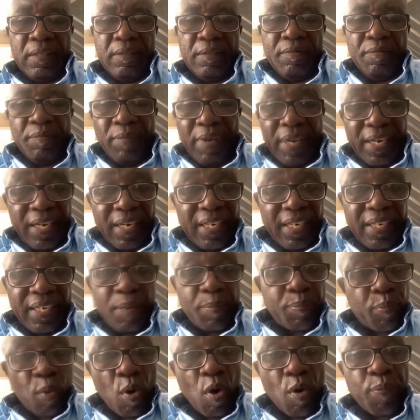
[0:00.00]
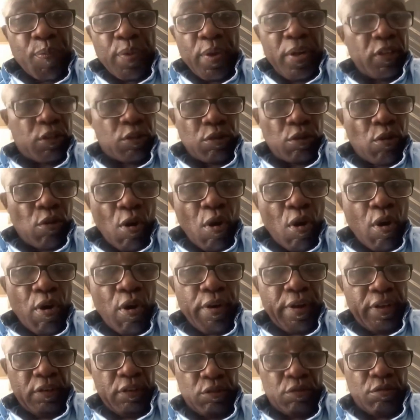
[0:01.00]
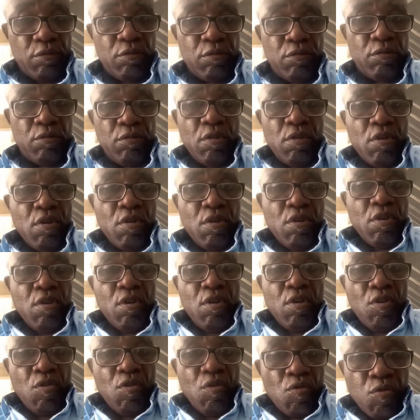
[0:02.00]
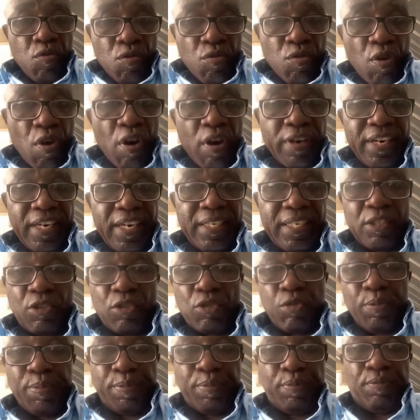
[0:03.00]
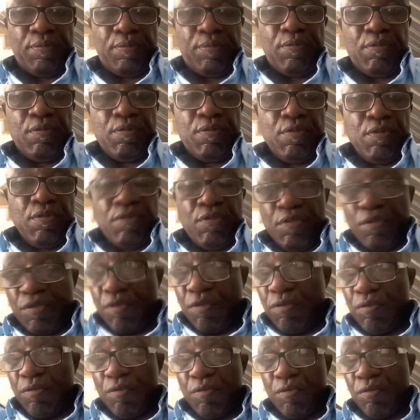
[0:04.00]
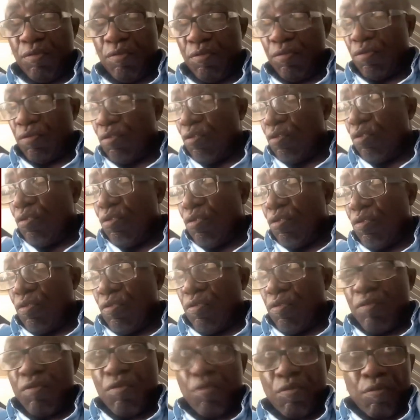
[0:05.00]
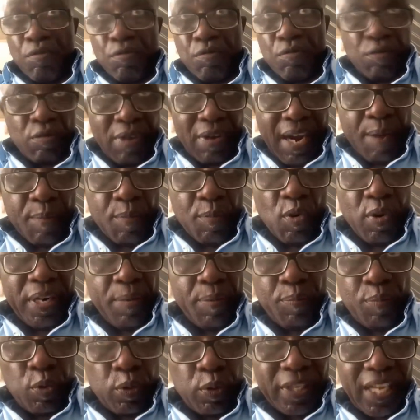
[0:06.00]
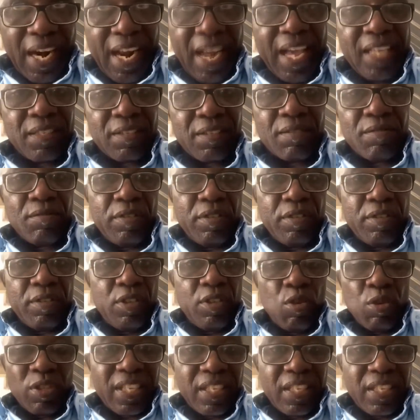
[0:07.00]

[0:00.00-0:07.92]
And right. Then the probe is to go into who ordered the troops to to come on and brutalize innocent